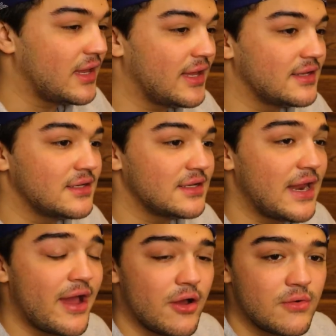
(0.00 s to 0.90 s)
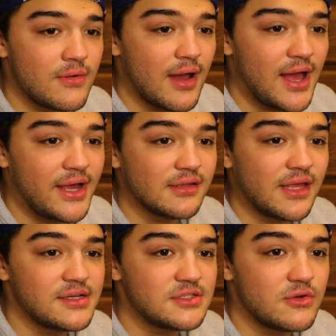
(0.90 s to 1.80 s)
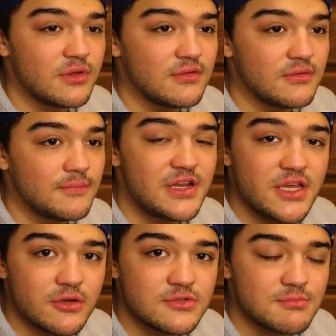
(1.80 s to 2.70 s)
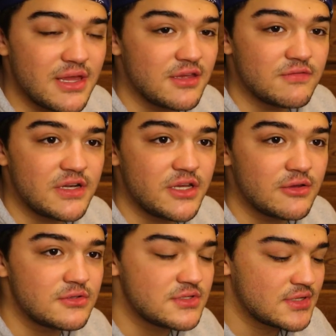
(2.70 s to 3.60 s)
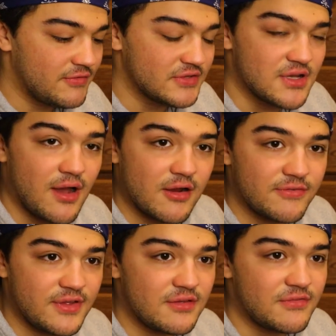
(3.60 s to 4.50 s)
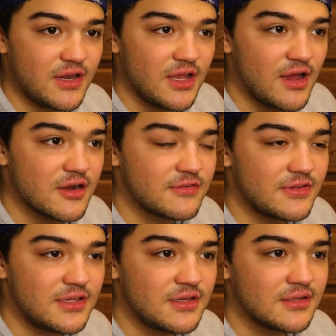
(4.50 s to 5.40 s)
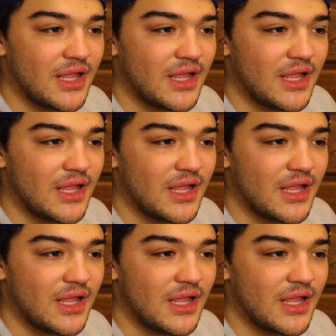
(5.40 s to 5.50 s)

And now I like doing videos, making videos, photography, videography.